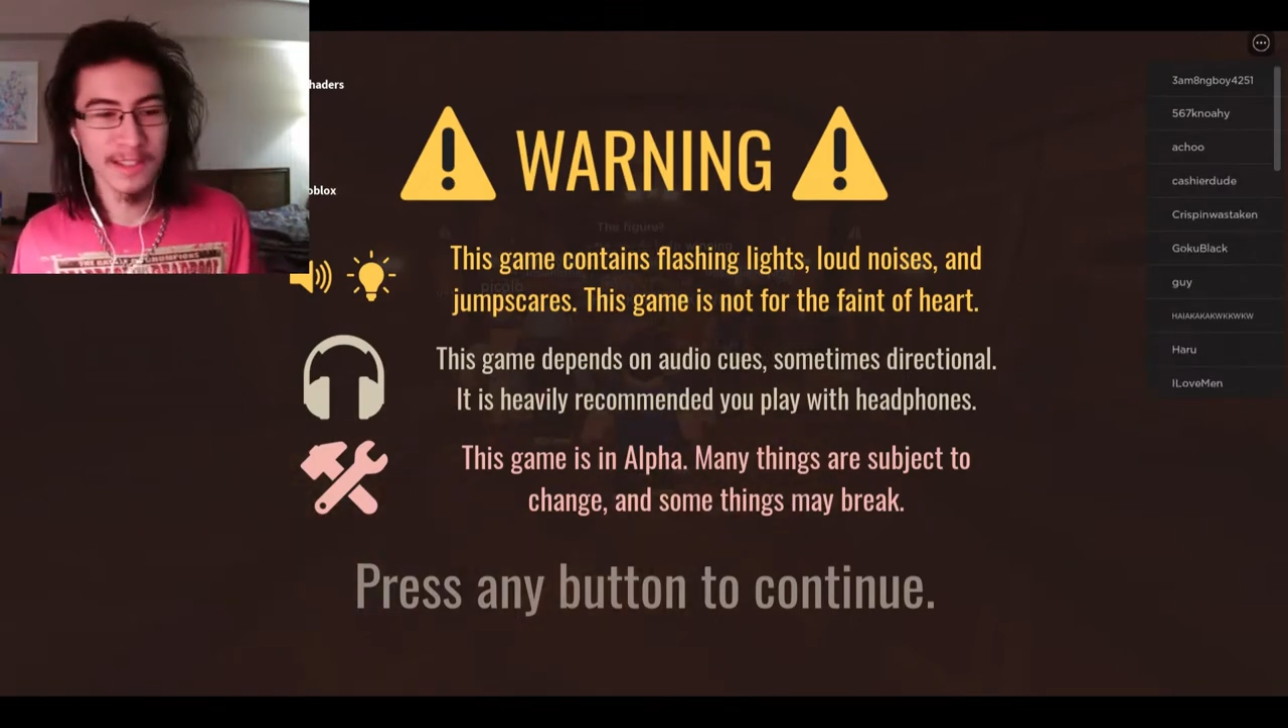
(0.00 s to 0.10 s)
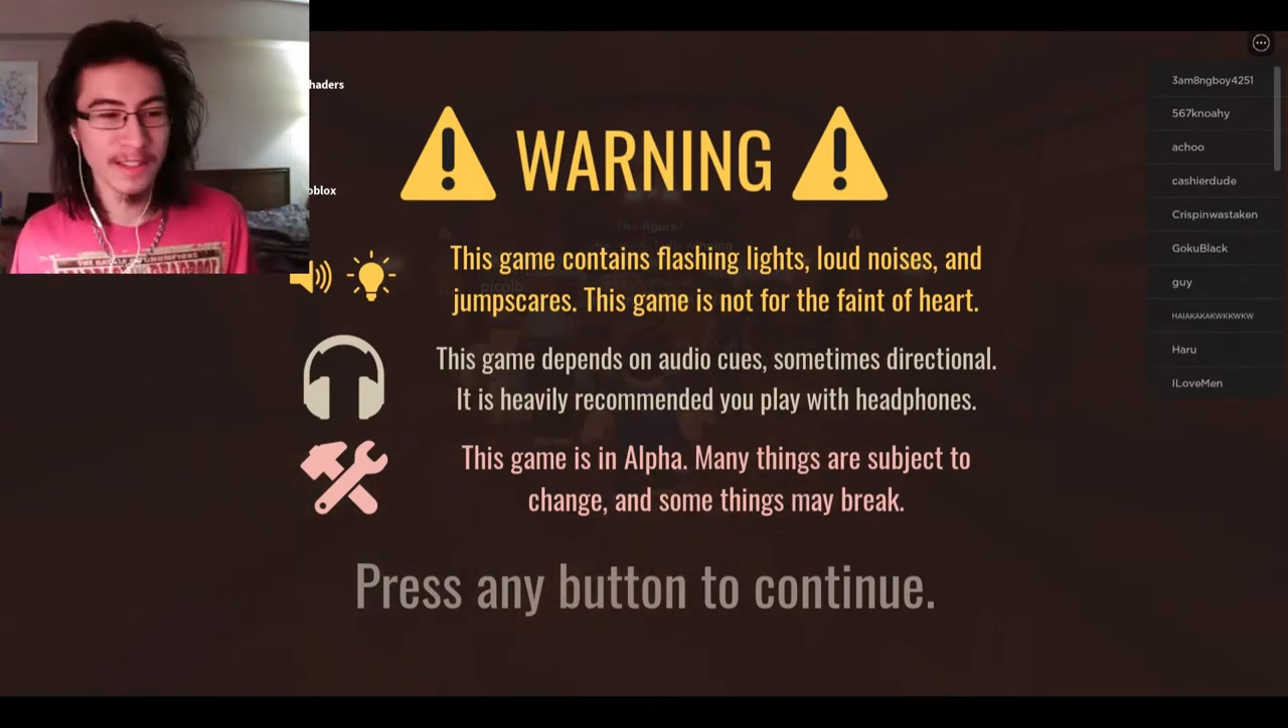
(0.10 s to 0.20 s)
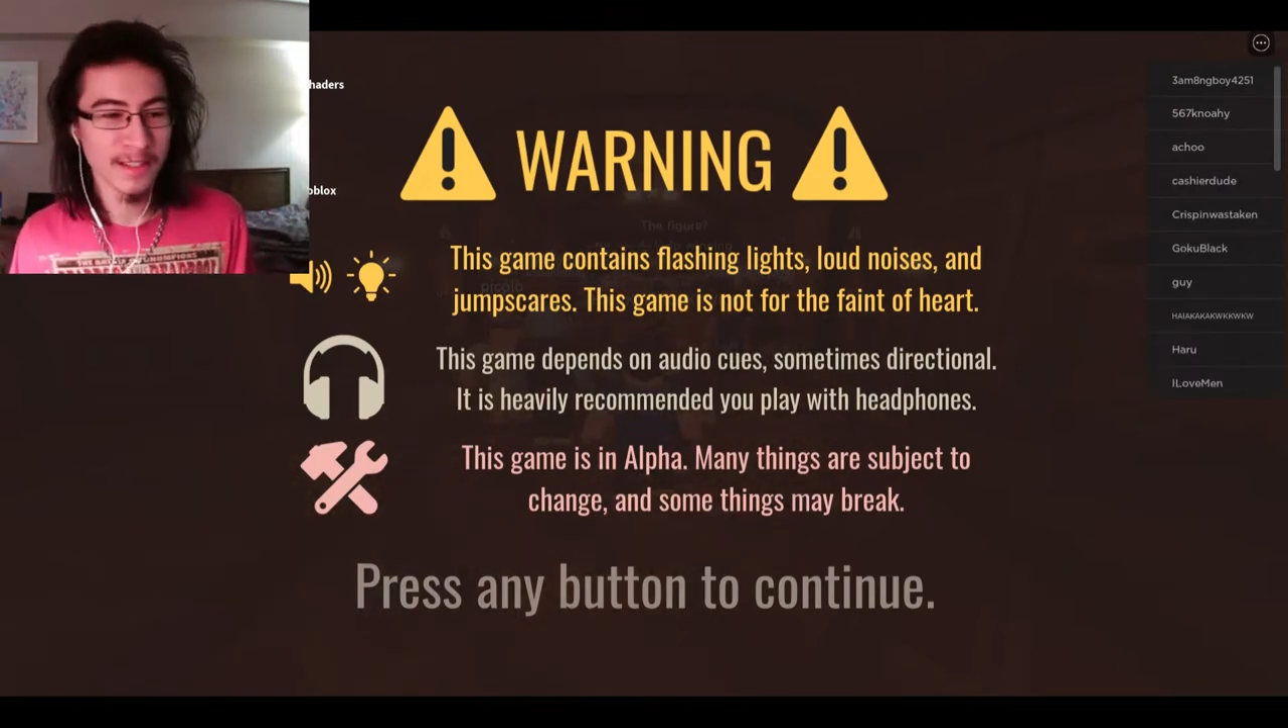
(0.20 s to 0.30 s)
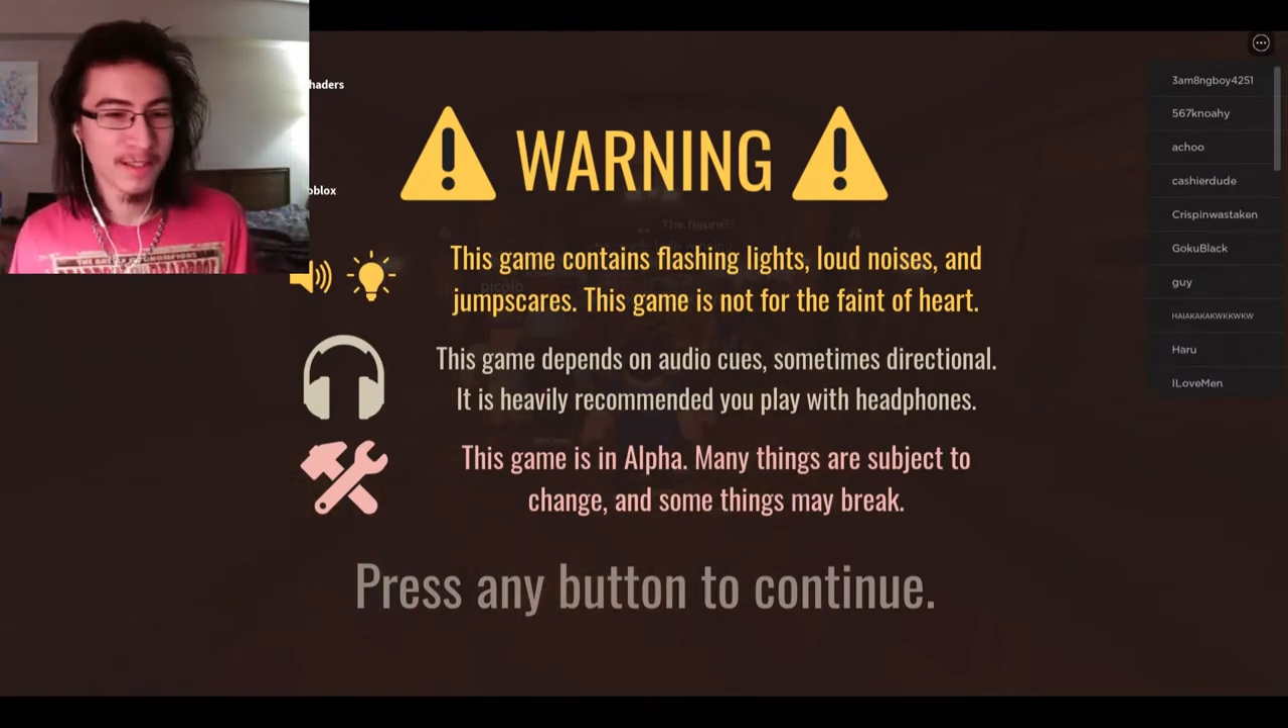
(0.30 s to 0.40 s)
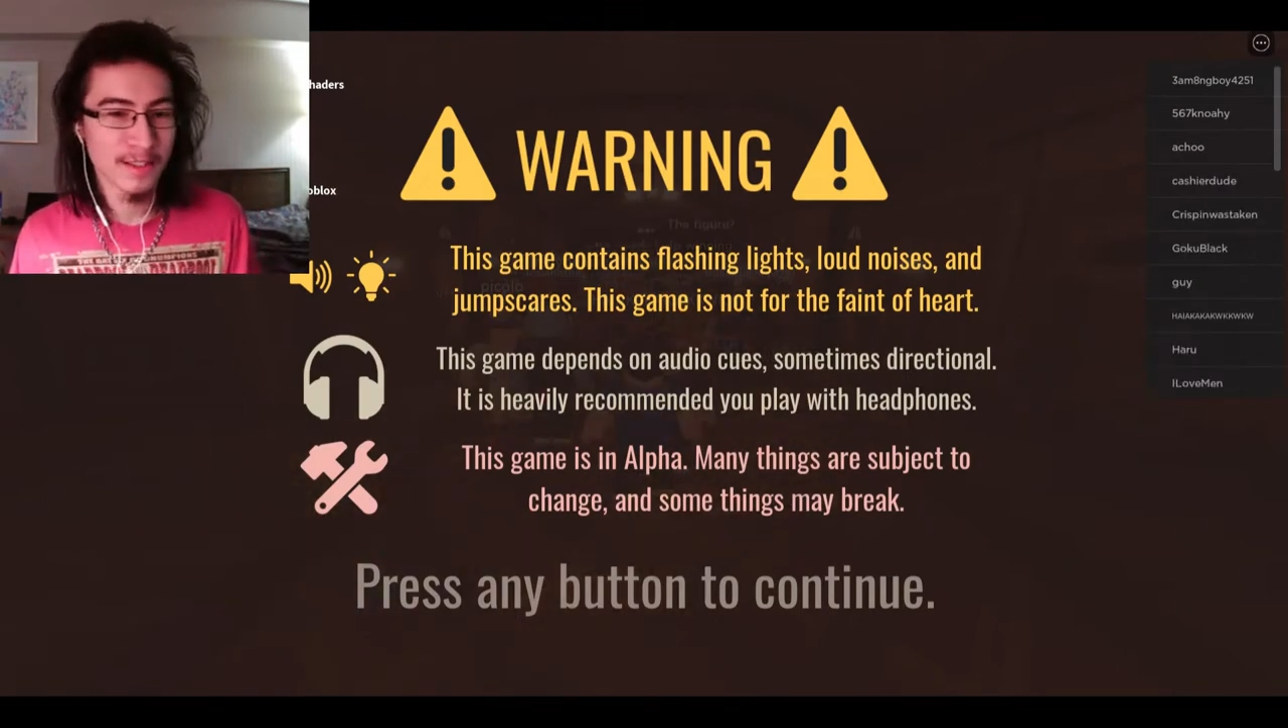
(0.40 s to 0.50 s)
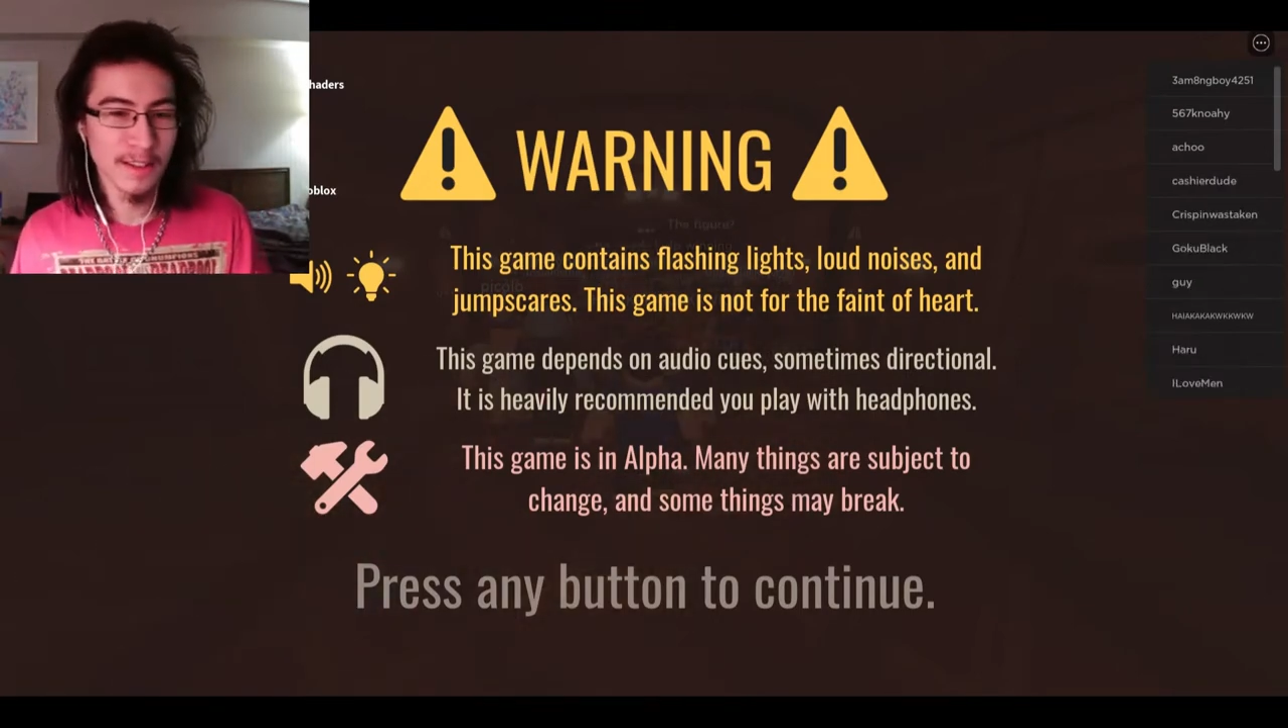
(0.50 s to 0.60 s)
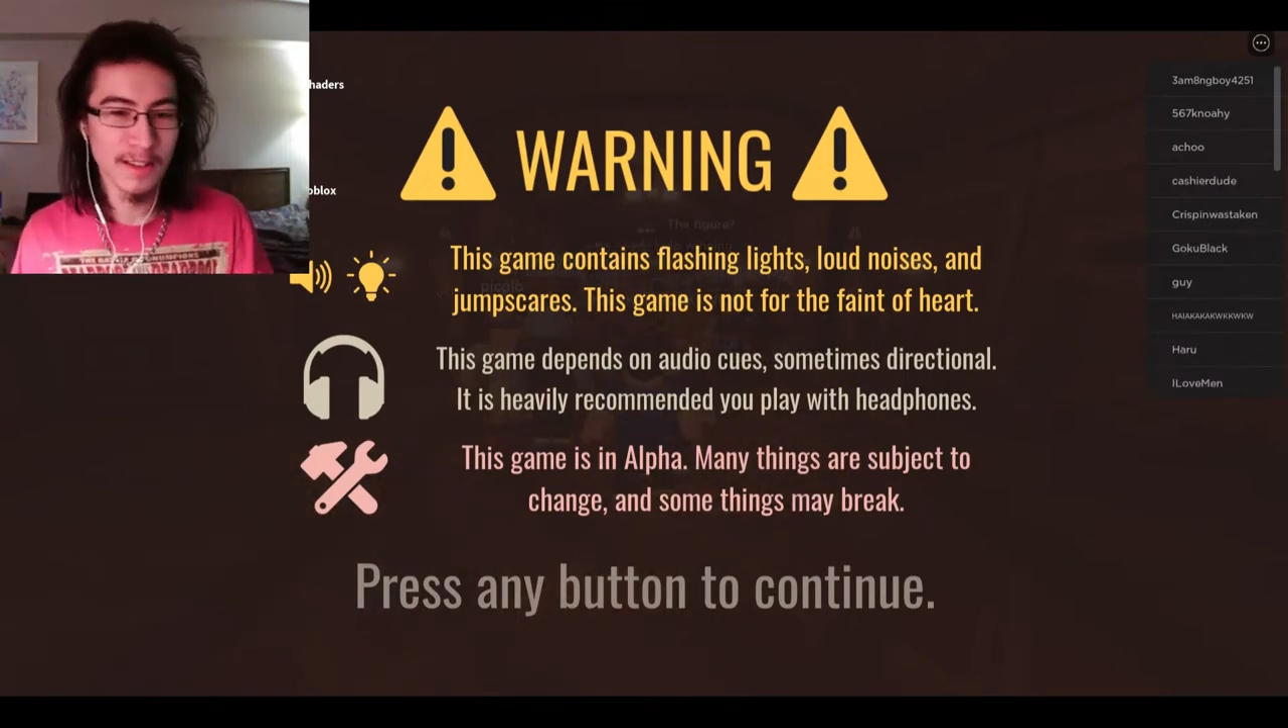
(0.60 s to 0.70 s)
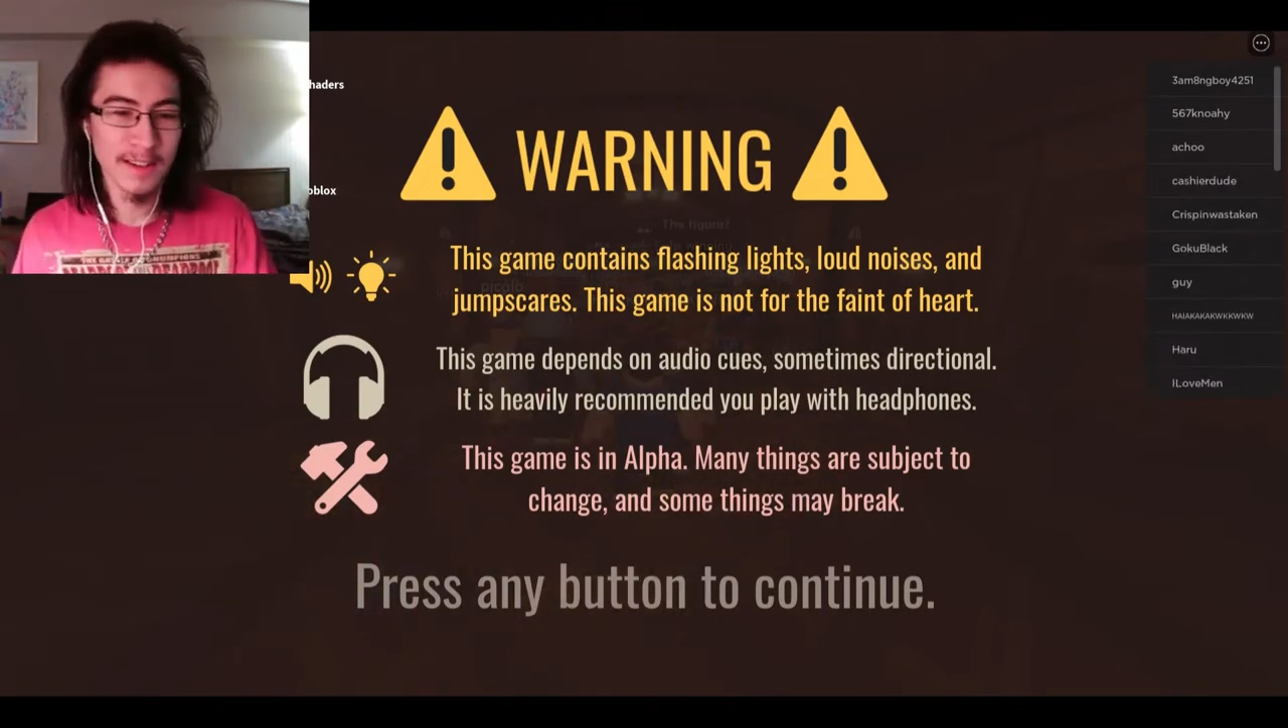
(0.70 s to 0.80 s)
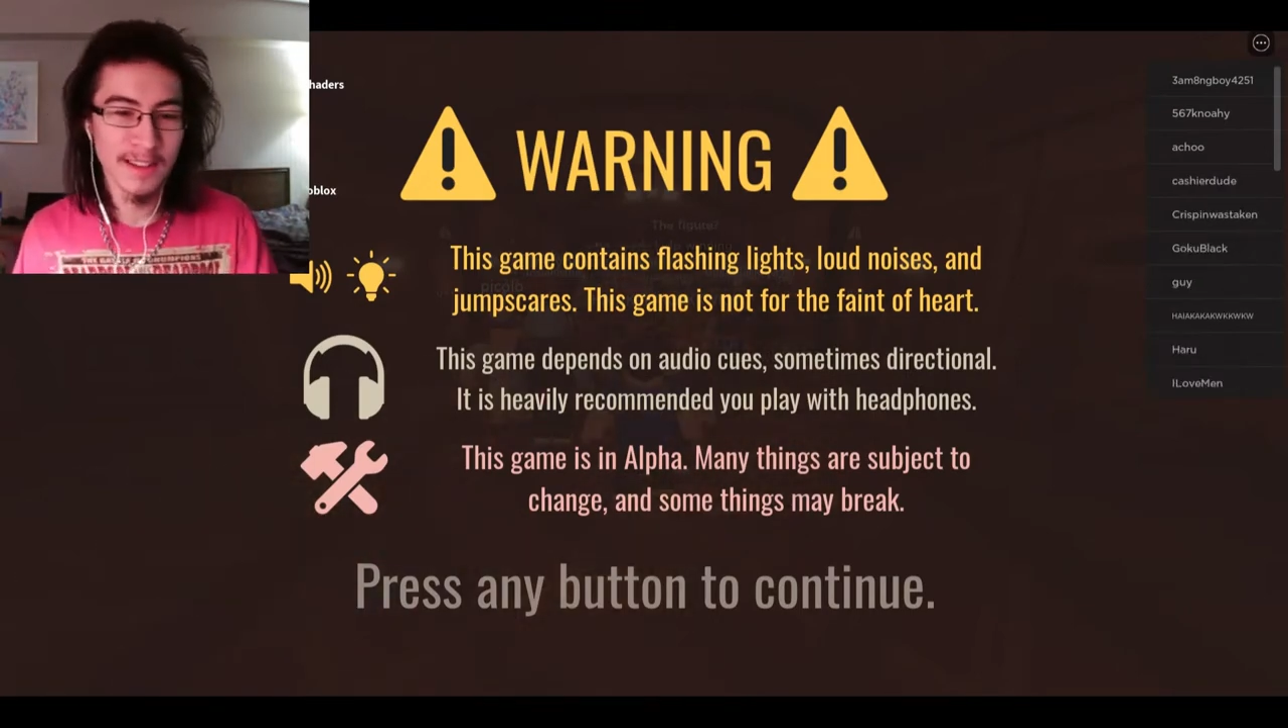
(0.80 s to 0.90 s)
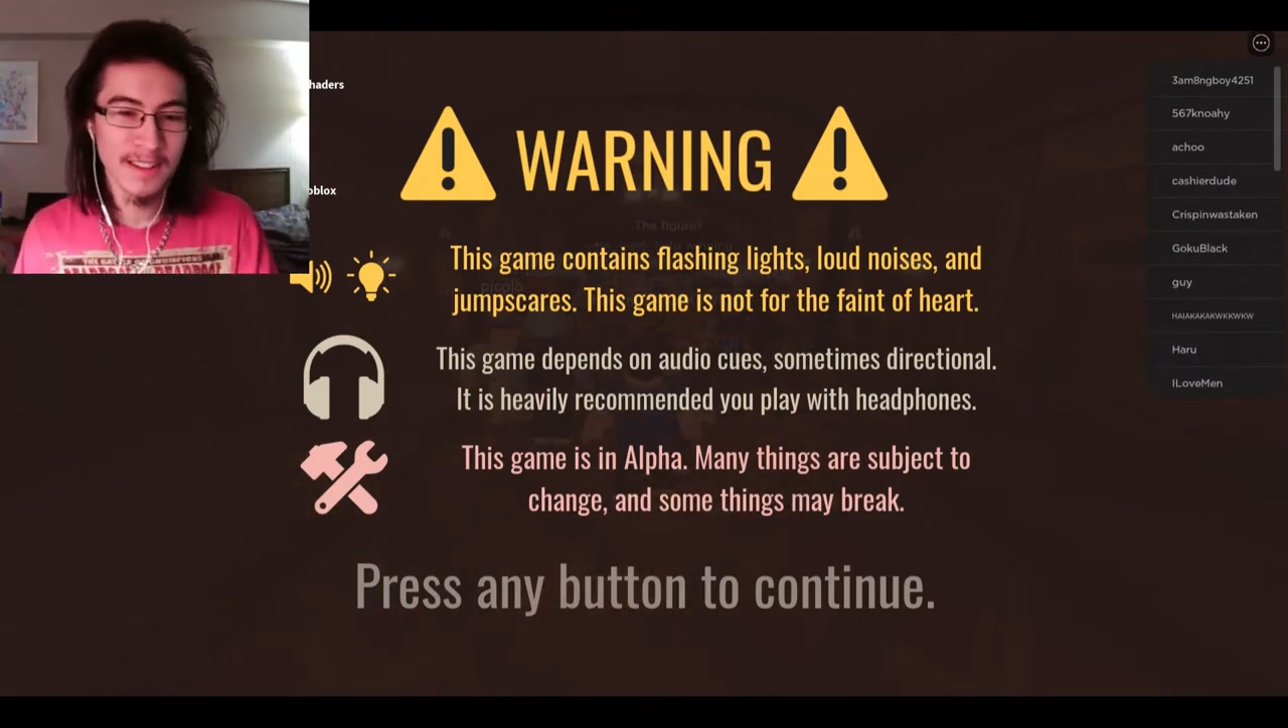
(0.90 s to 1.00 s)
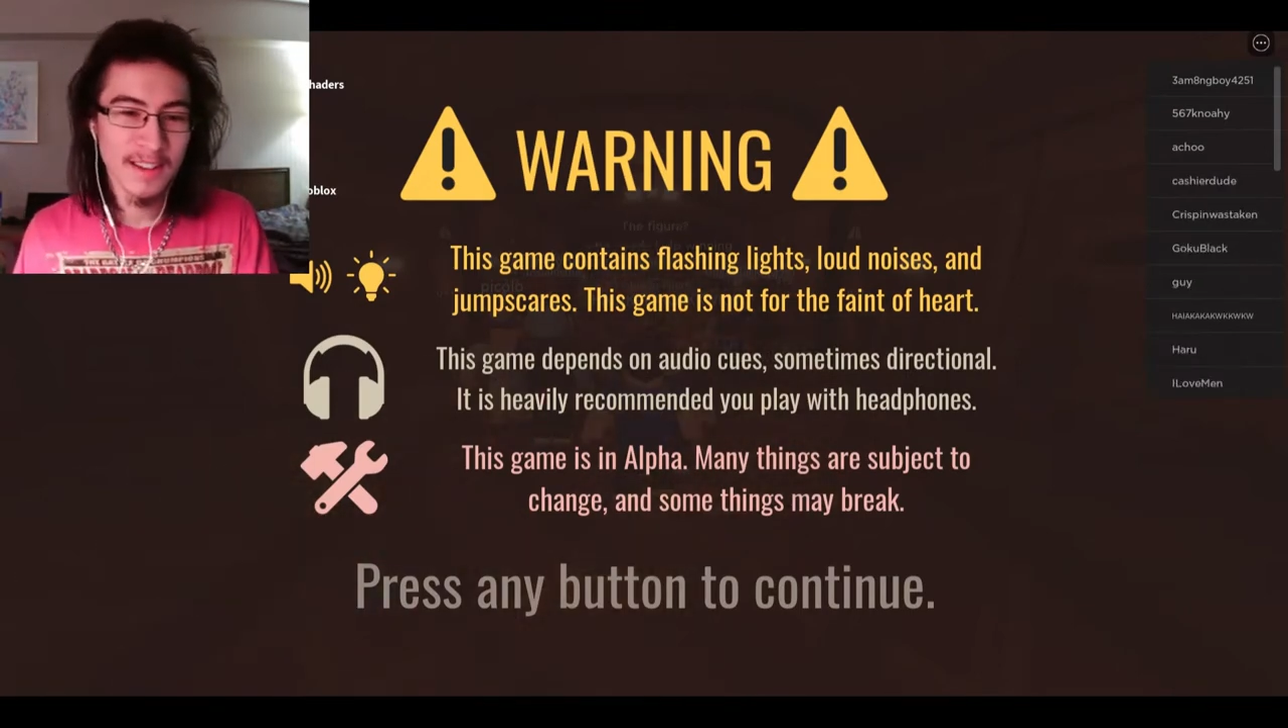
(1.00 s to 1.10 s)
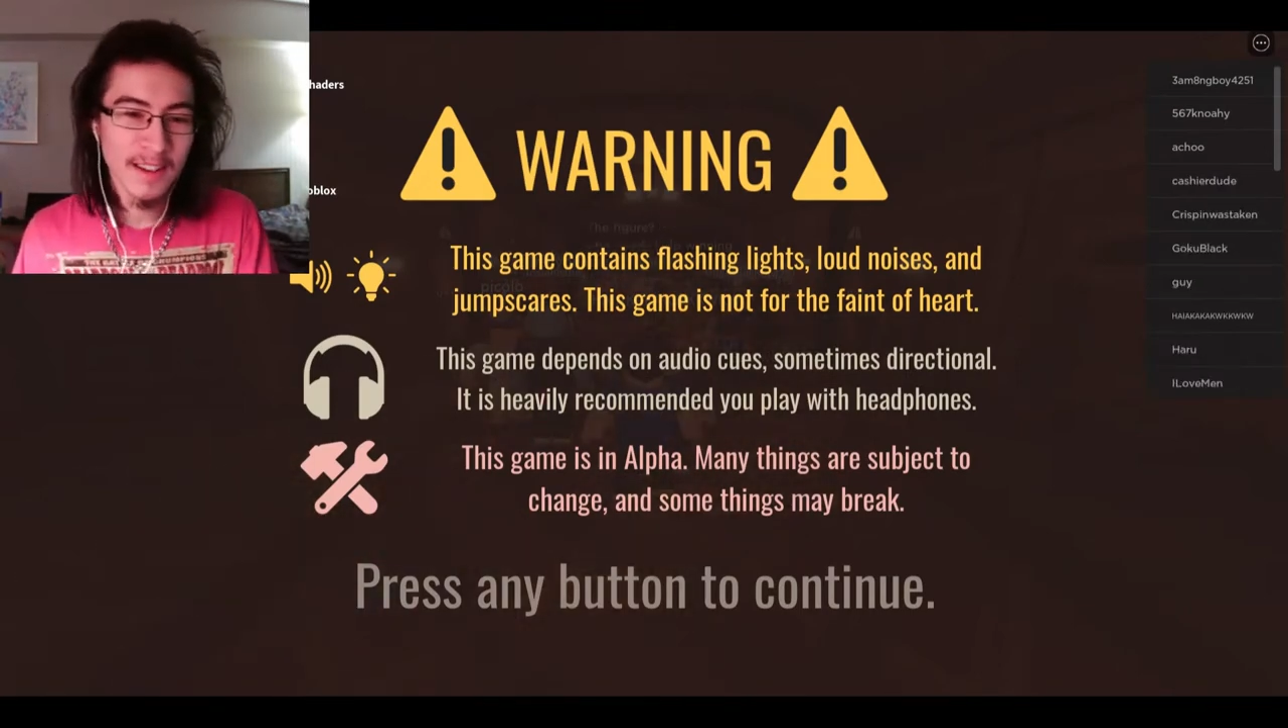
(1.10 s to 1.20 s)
it's, uh,